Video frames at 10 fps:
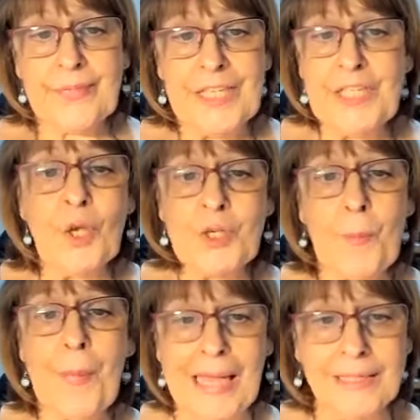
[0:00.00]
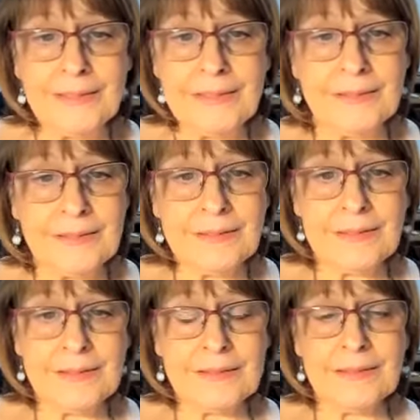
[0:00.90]
He's not a man.
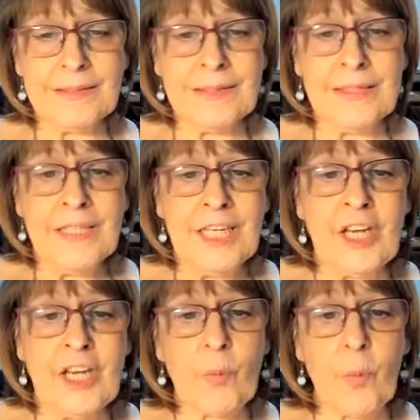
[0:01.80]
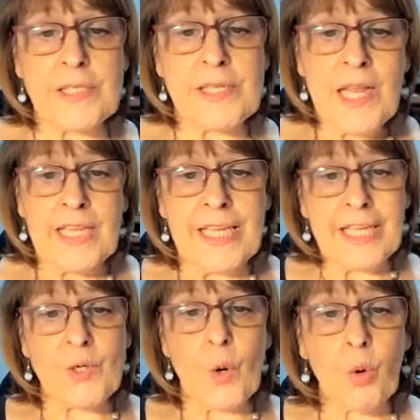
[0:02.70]
In other words,
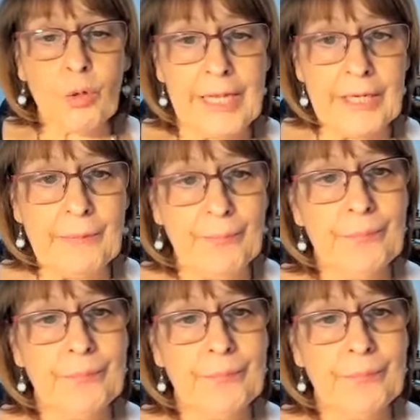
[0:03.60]
he is holy.